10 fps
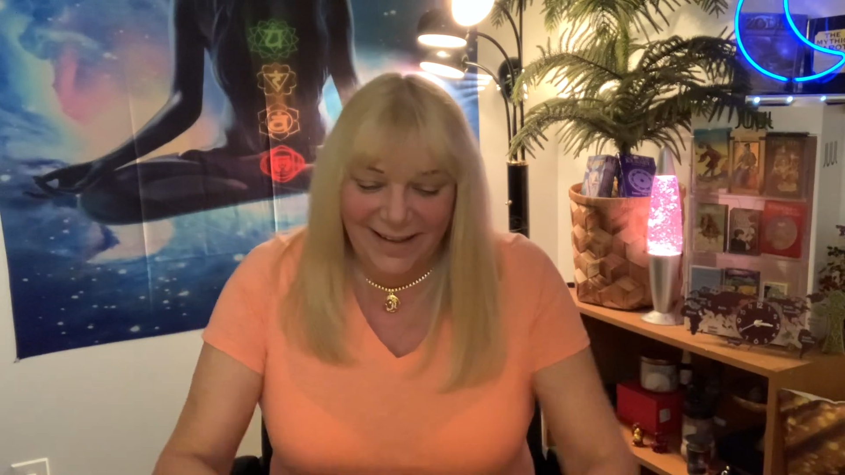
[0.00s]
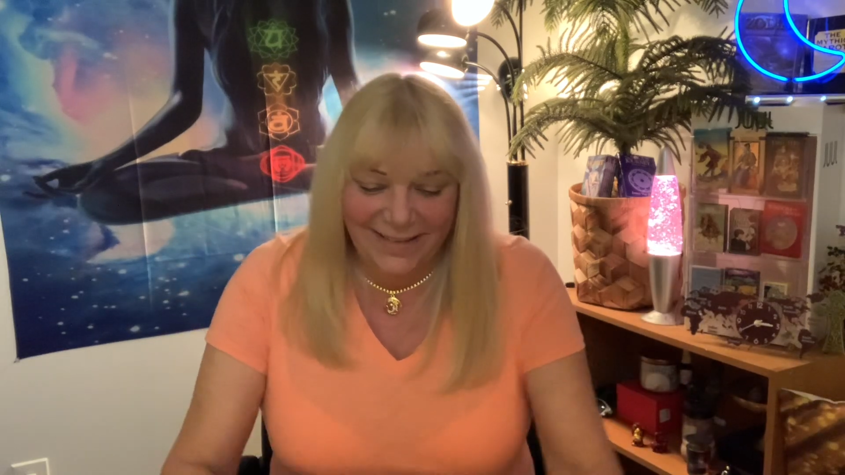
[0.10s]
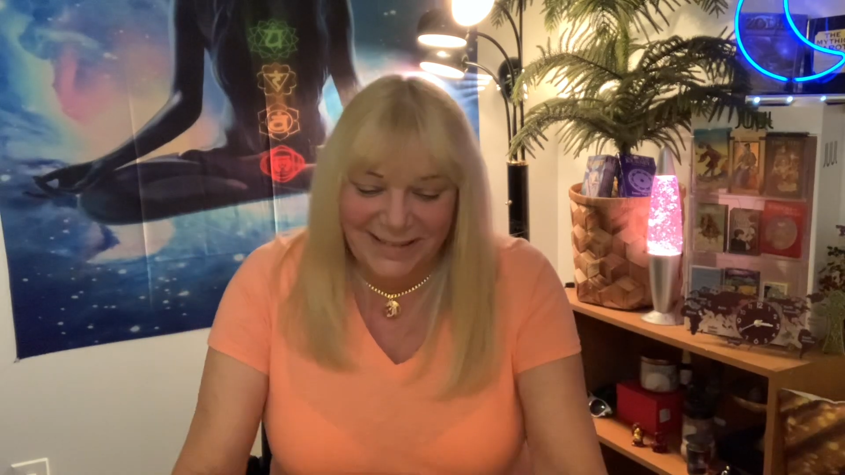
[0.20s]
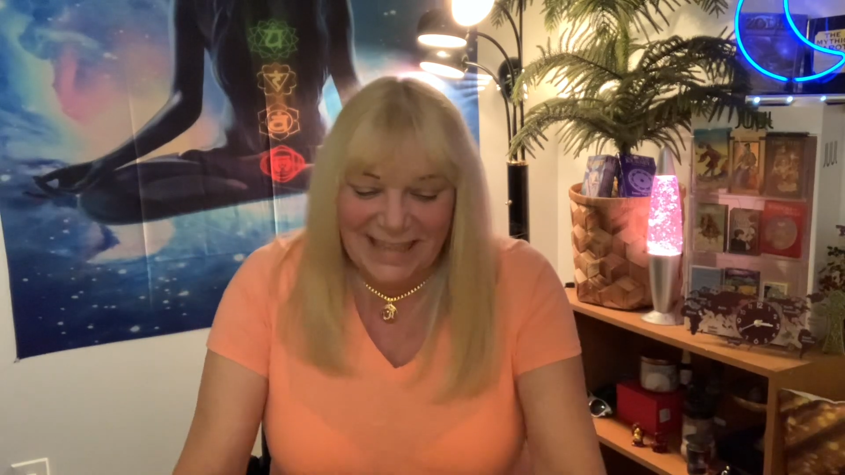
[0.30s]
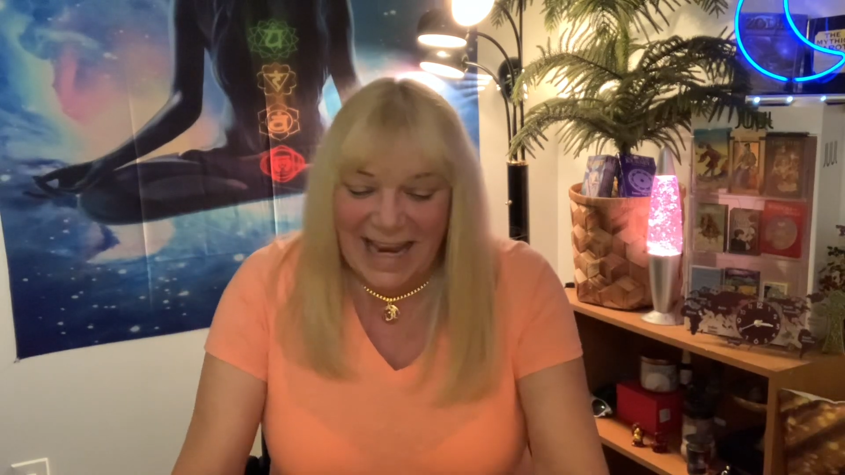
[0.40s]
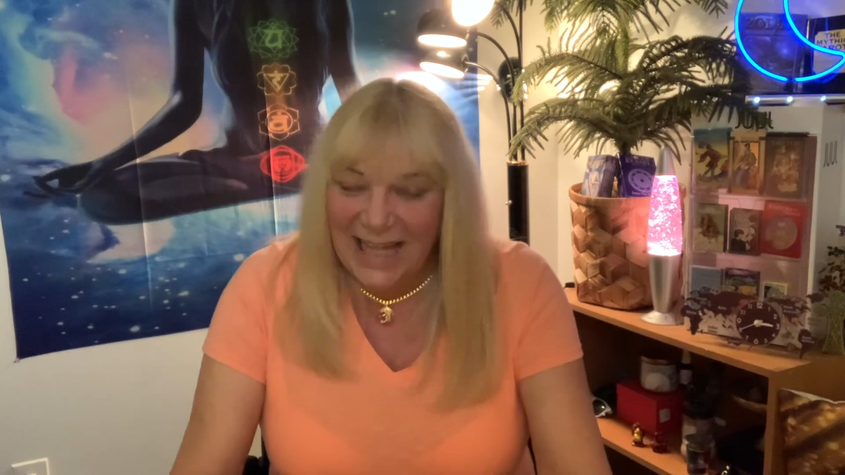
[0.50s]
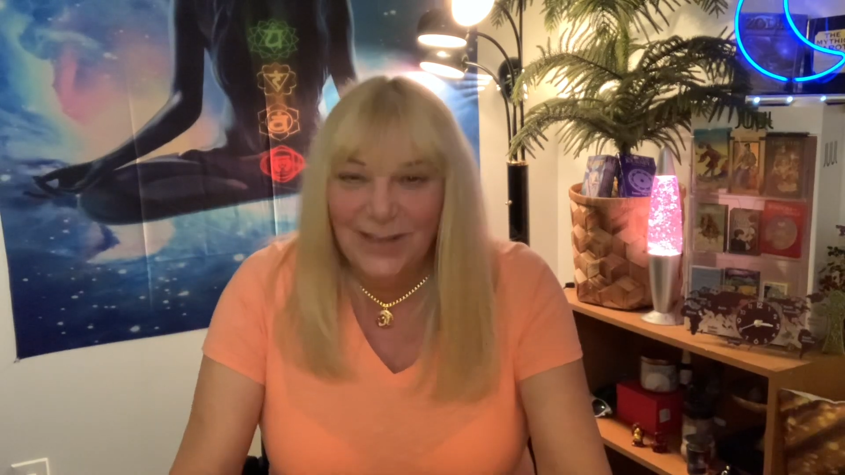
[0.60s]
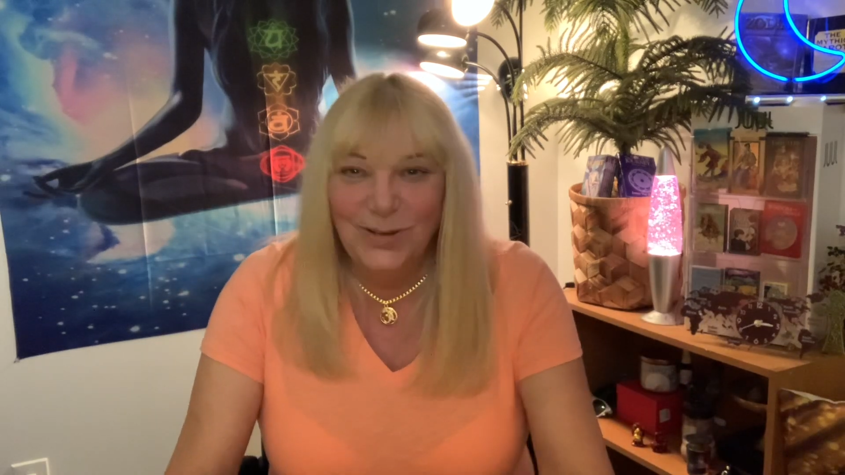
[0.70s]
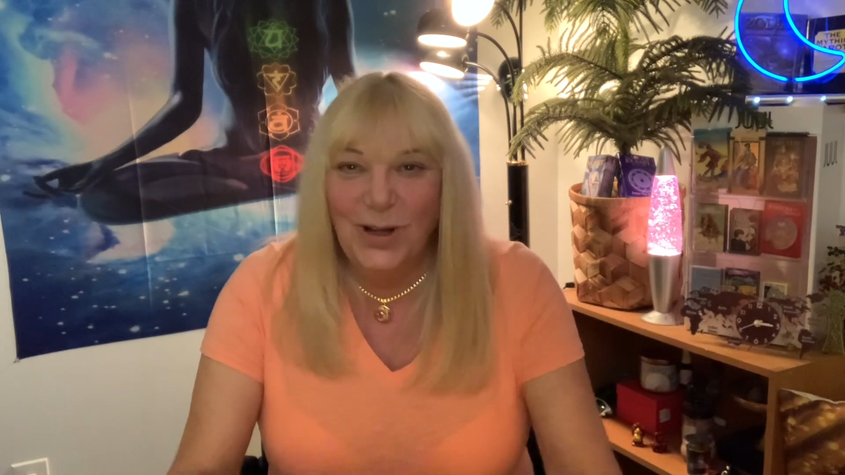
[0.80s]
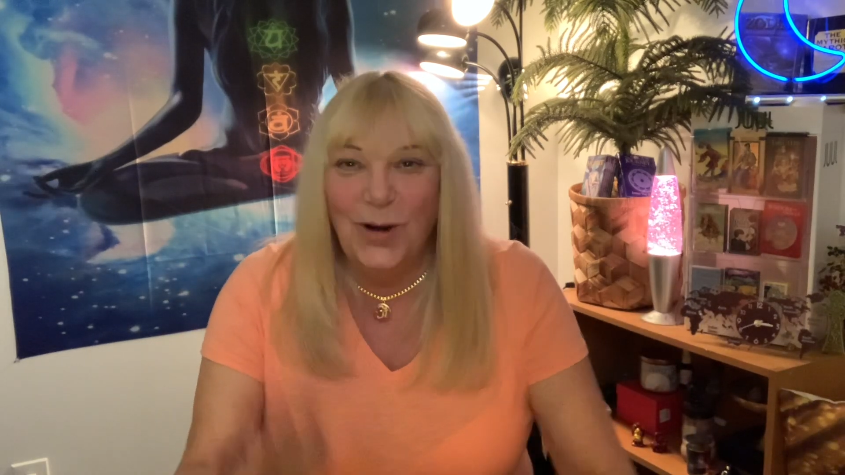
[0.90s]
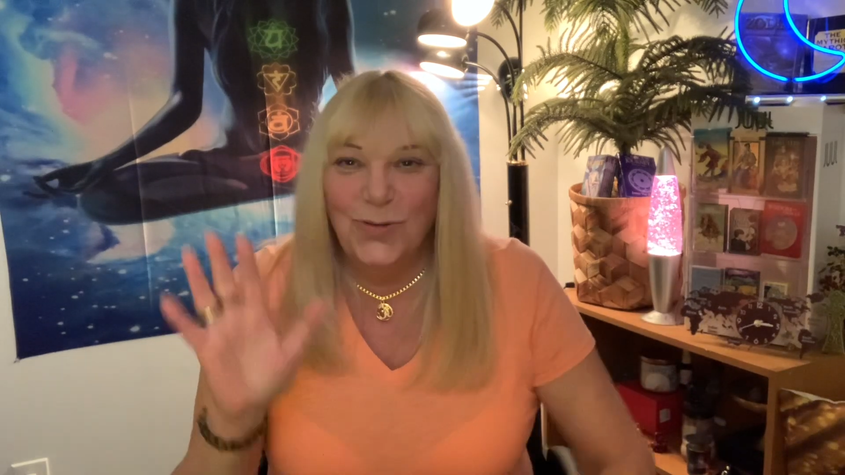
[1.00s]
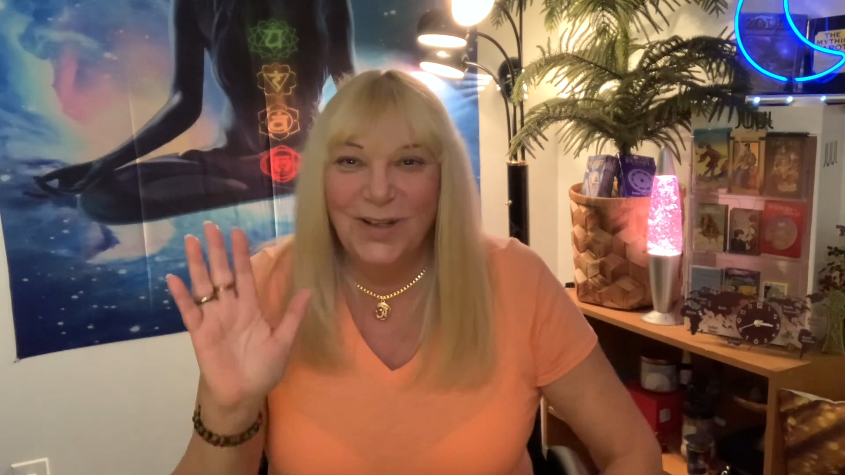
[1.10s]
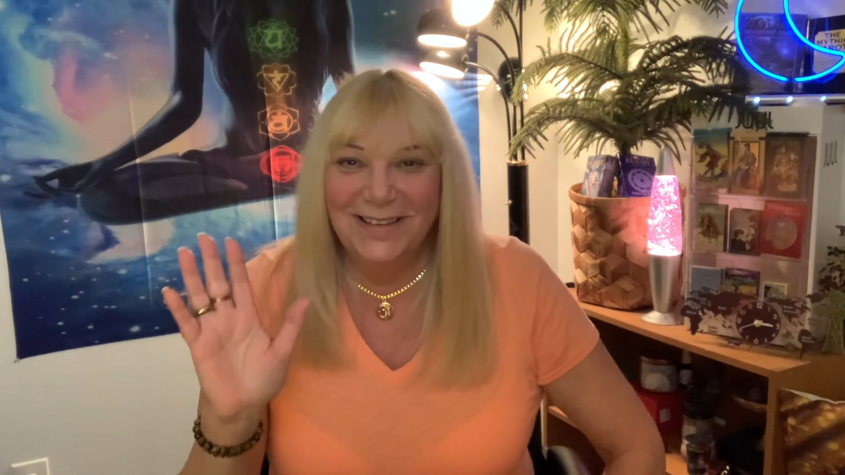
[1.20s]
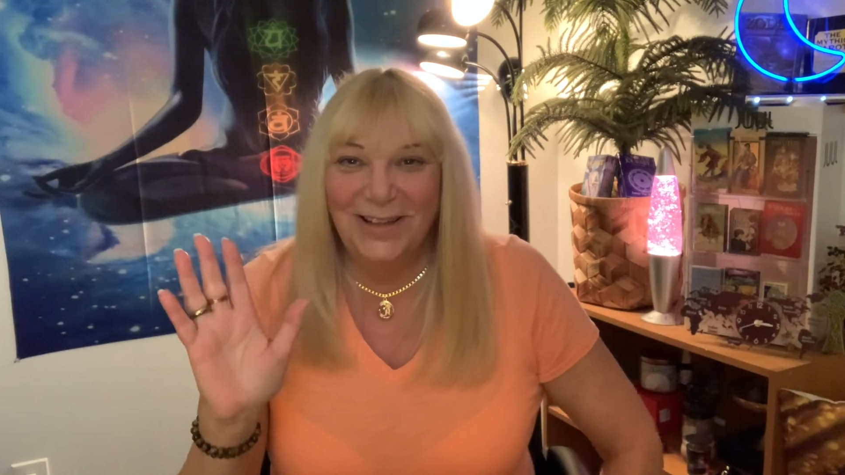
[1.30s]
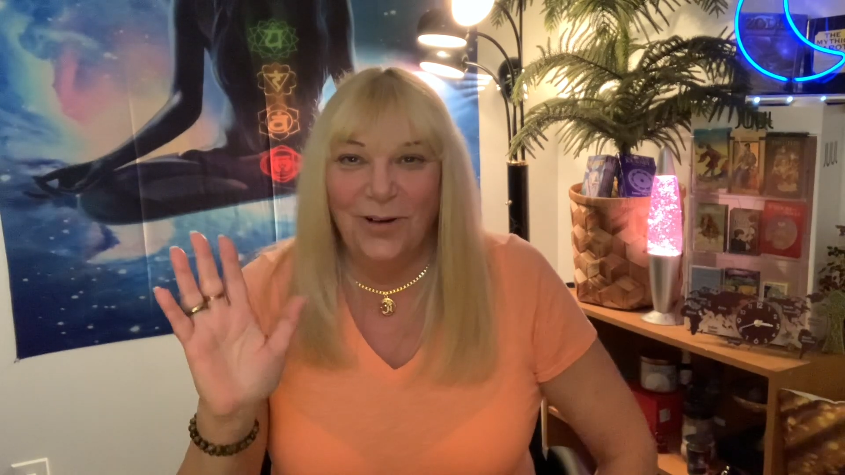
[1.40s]
energy. I don't know
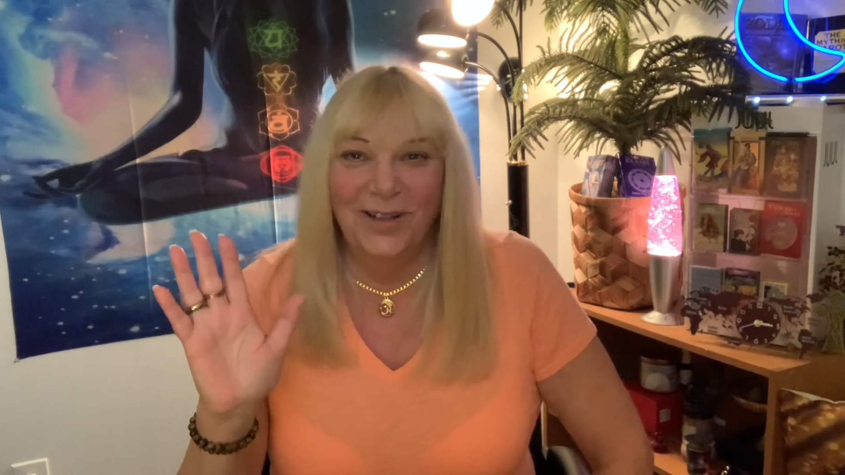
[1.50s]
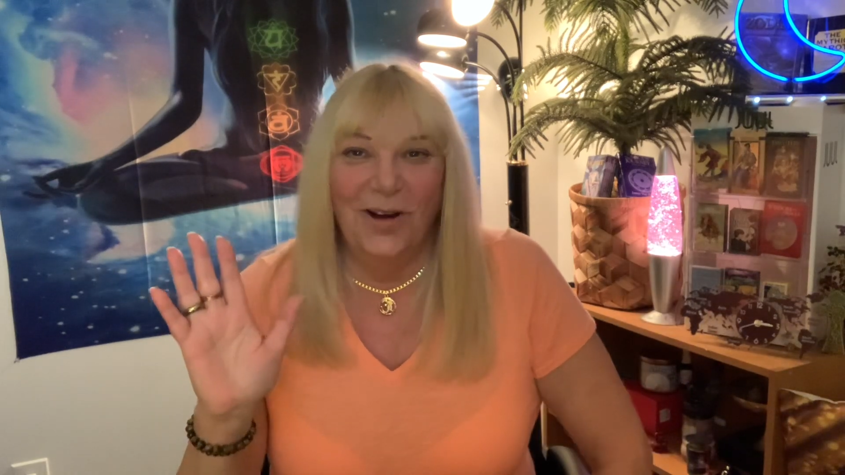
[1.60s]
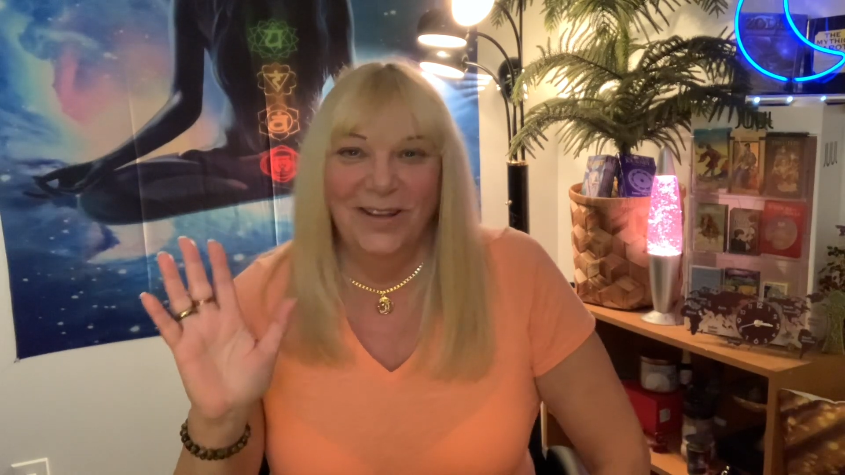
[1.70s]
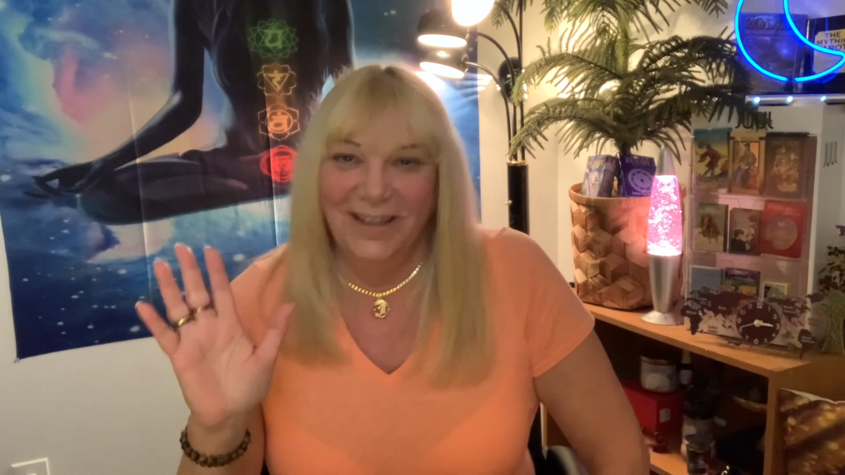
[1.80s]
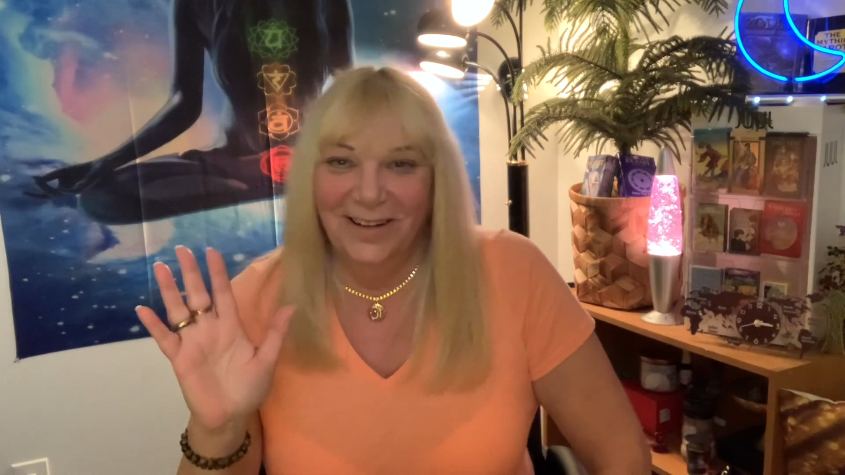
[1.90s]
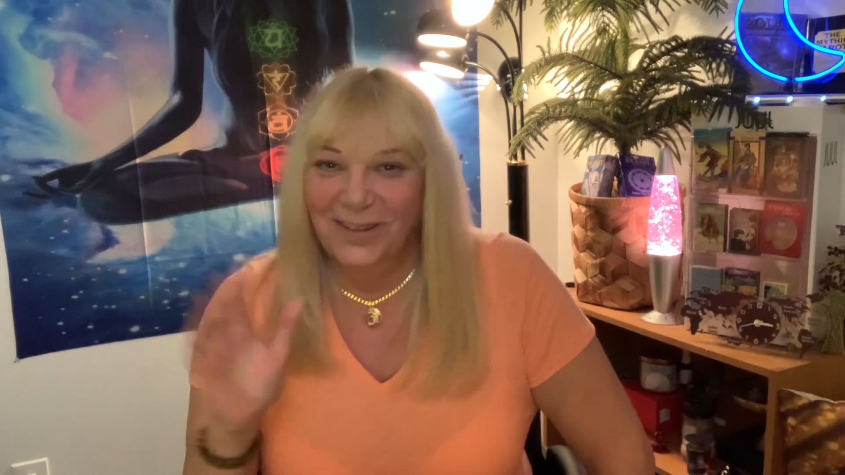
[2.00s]
what's going on there.